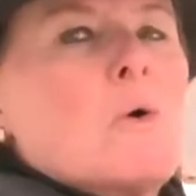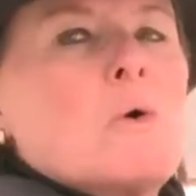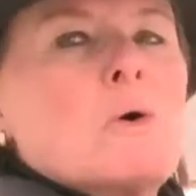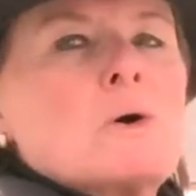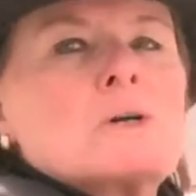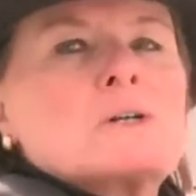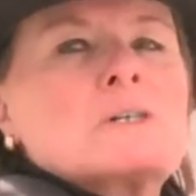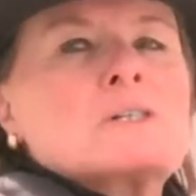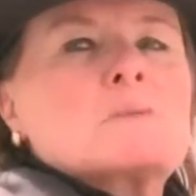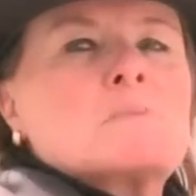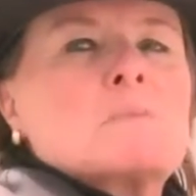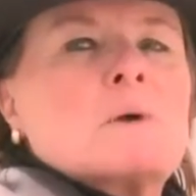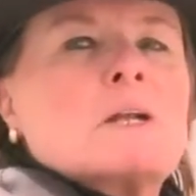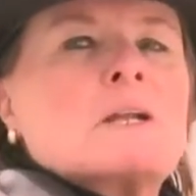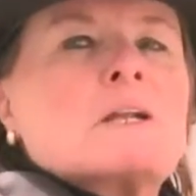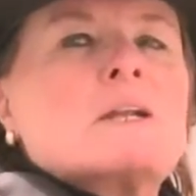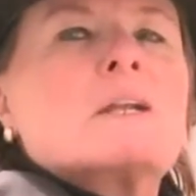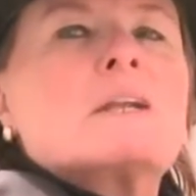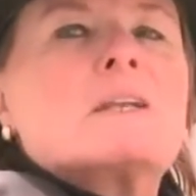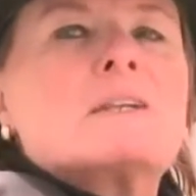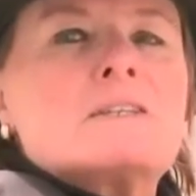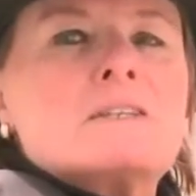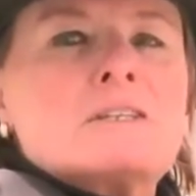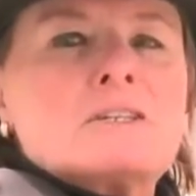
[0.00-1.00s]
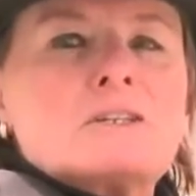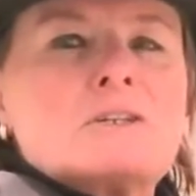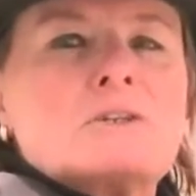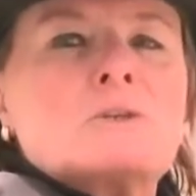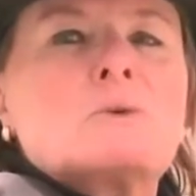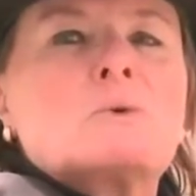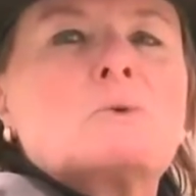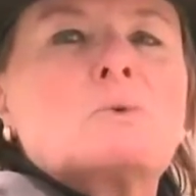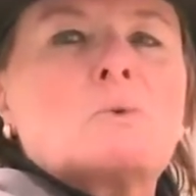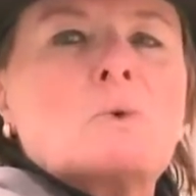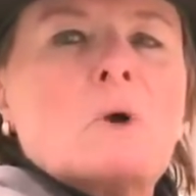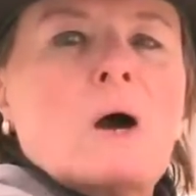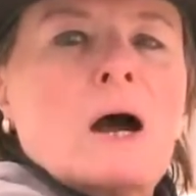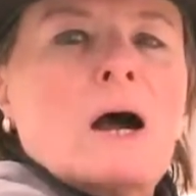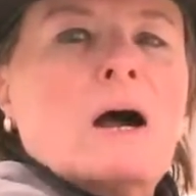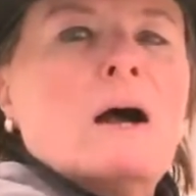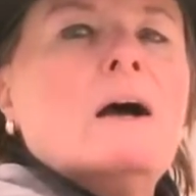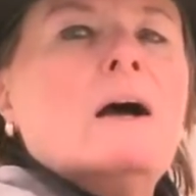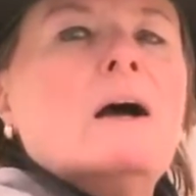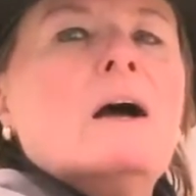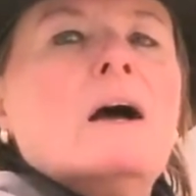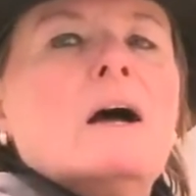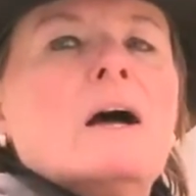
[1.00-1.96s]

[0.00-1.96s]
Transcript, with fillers: a horseman to uh,